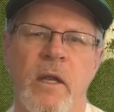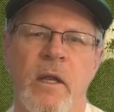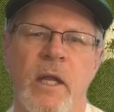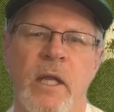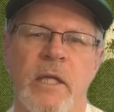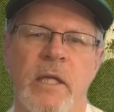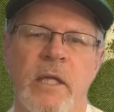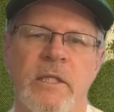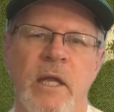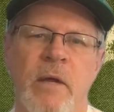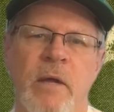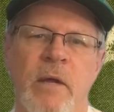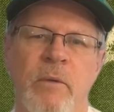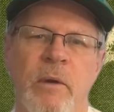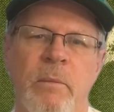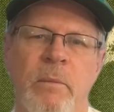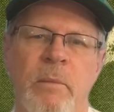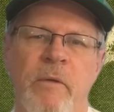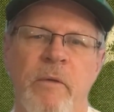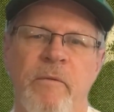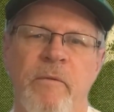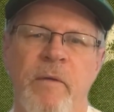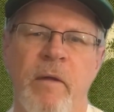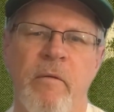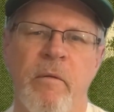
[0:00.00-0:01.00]
that's not one of
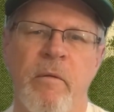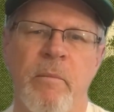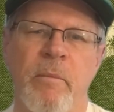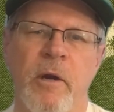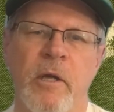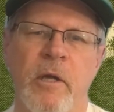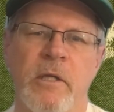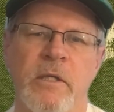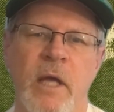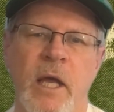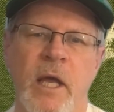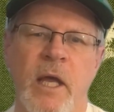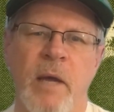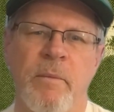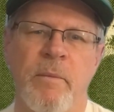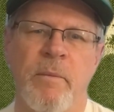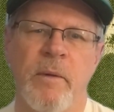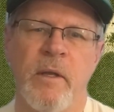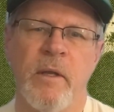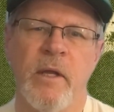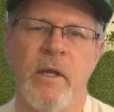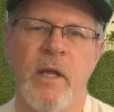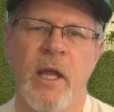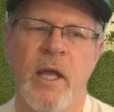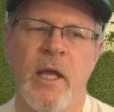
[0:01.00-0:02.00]
my favorite parts of
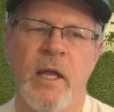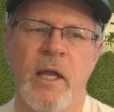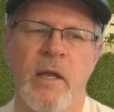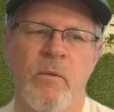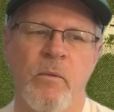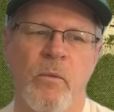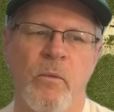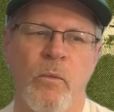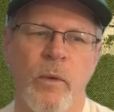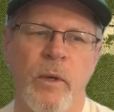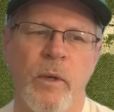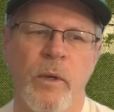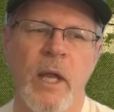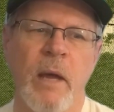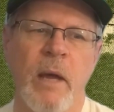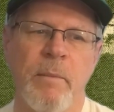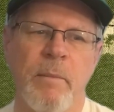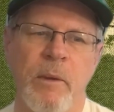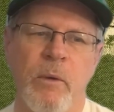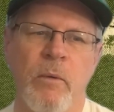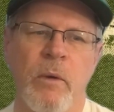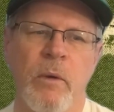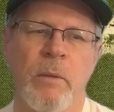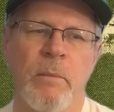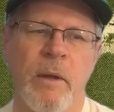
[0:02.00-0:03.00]
Apba, and would not
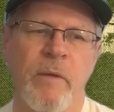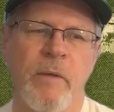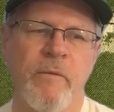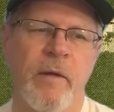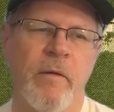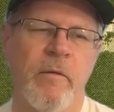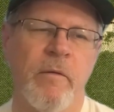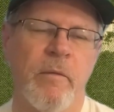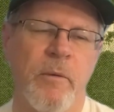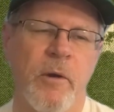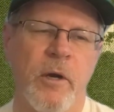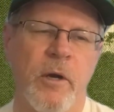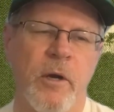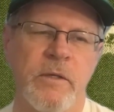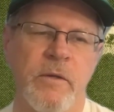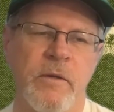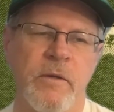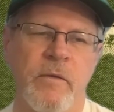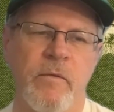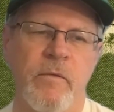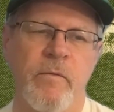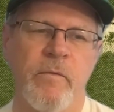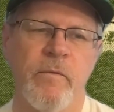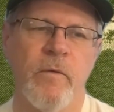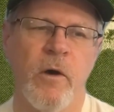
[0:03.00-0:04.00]
be one of my favorite parts of
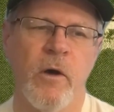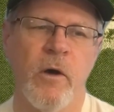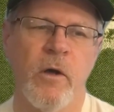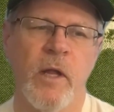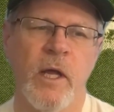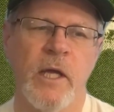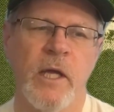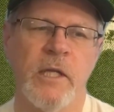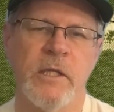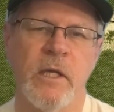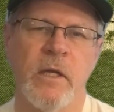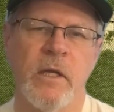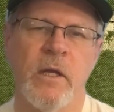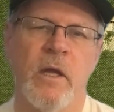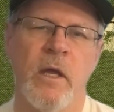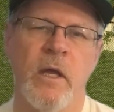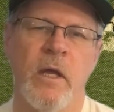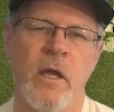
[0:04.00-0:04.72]
Ball Classic.